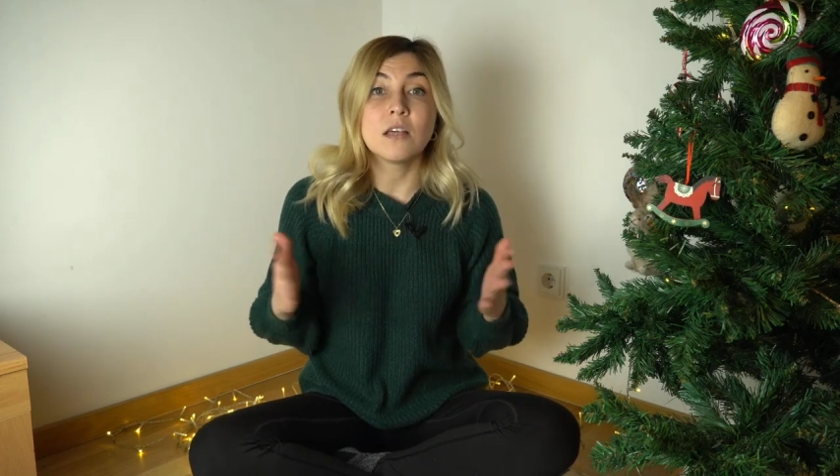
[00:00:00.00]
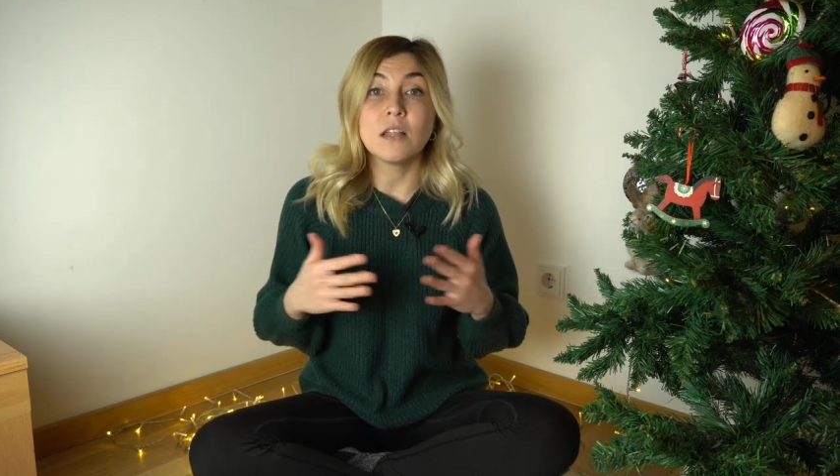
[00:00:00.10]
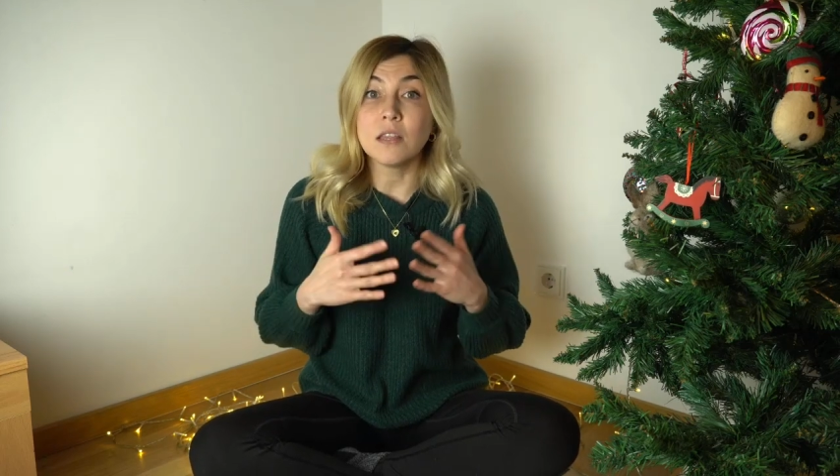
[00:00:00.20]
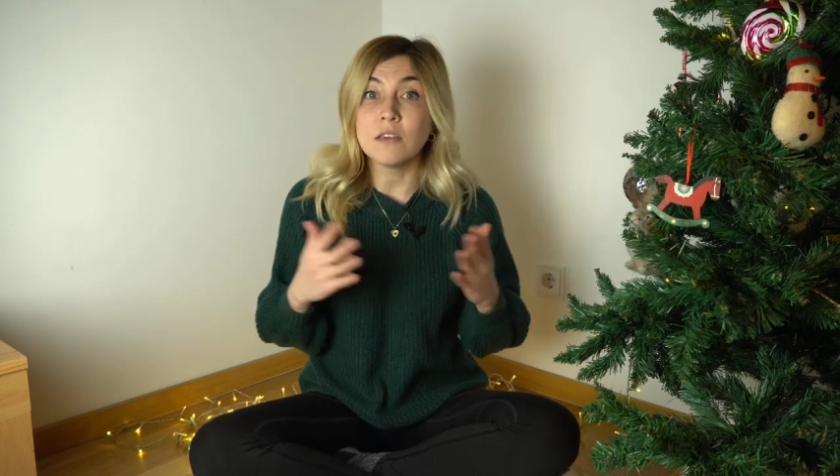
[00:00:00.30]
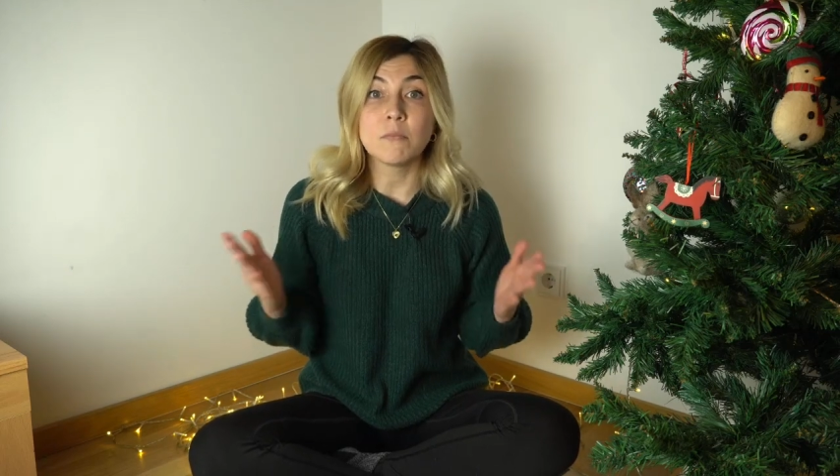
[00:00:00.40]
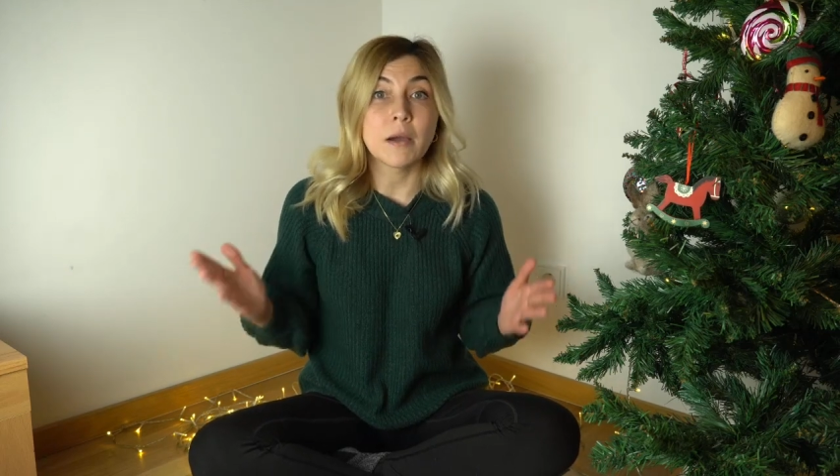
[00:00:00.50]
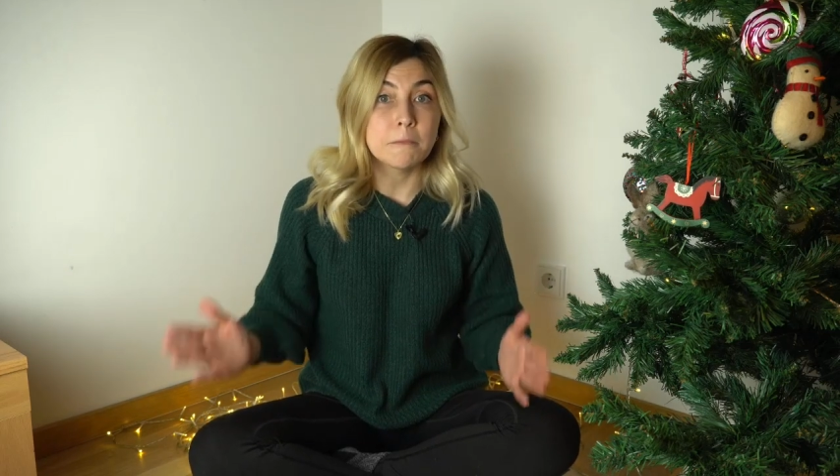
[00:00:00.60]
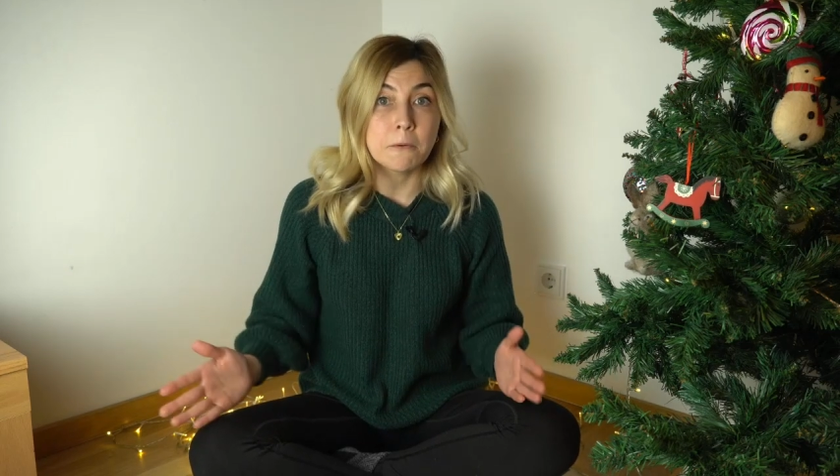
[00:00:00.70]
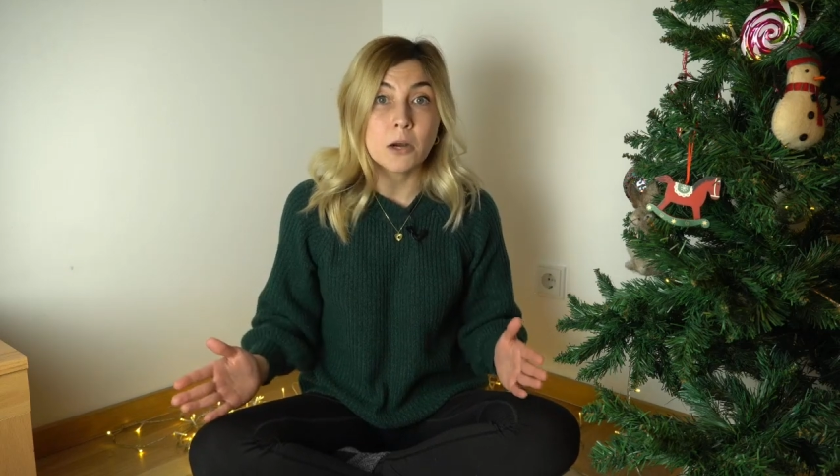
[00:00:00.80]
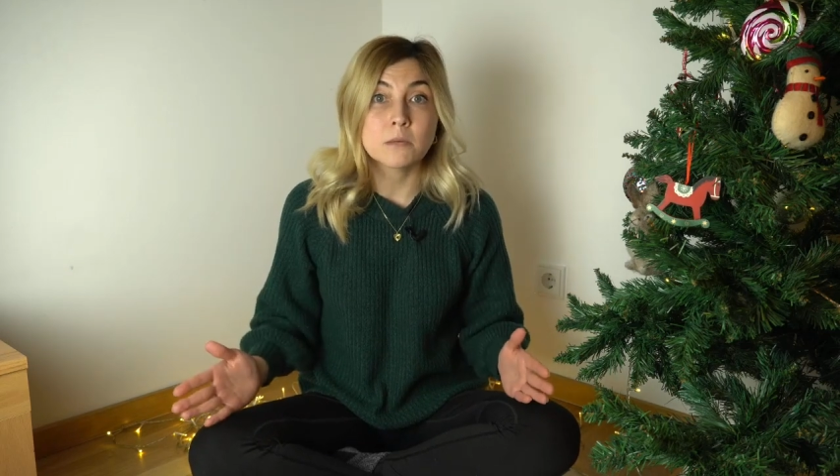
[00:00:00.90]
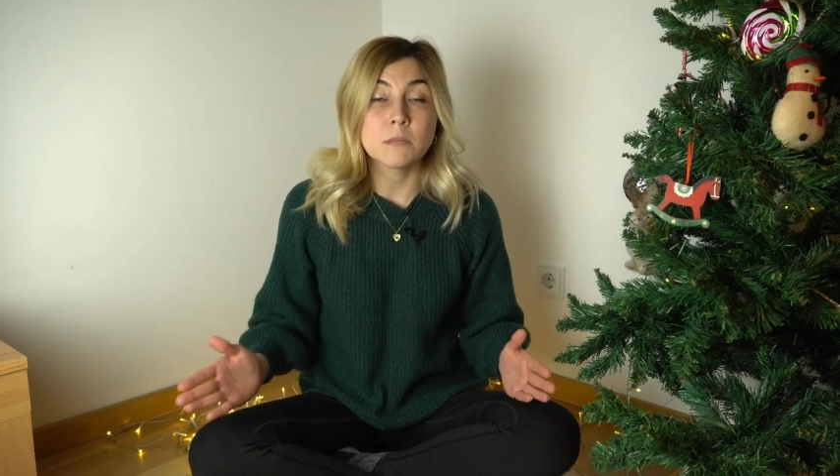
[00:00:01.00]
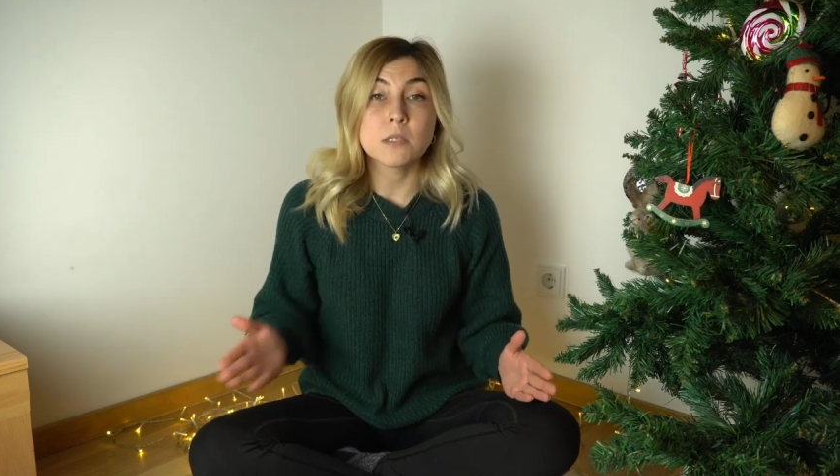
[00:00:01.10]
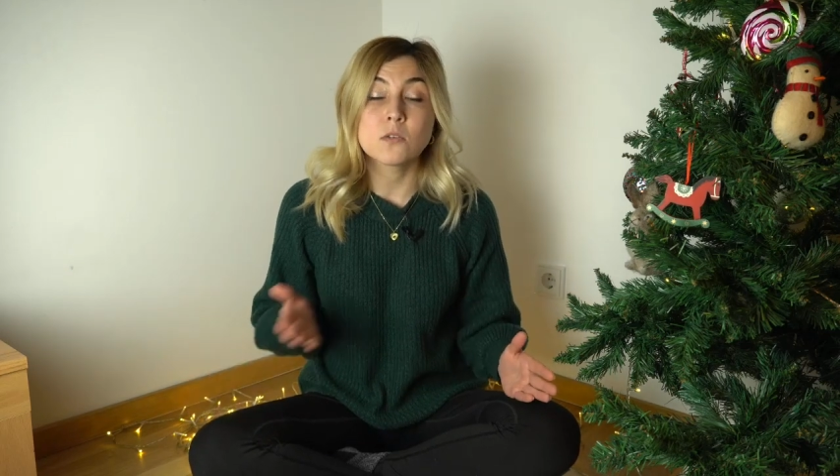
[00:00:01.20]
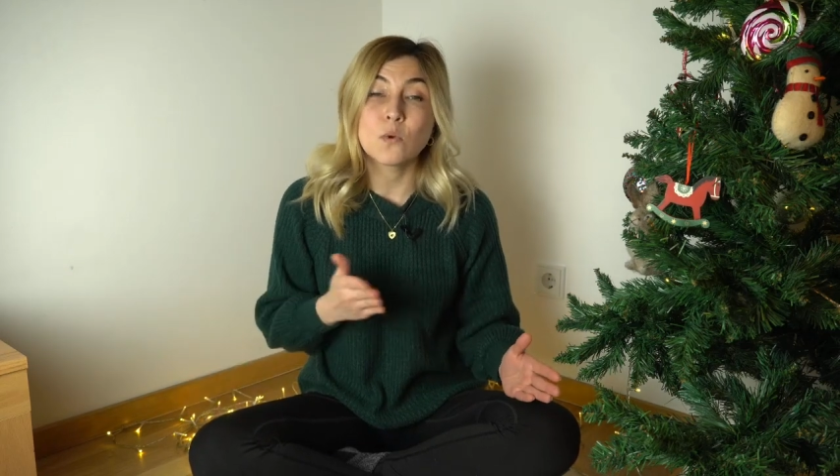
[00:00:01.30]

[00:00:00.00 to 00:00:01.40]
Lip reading: leave my apartment,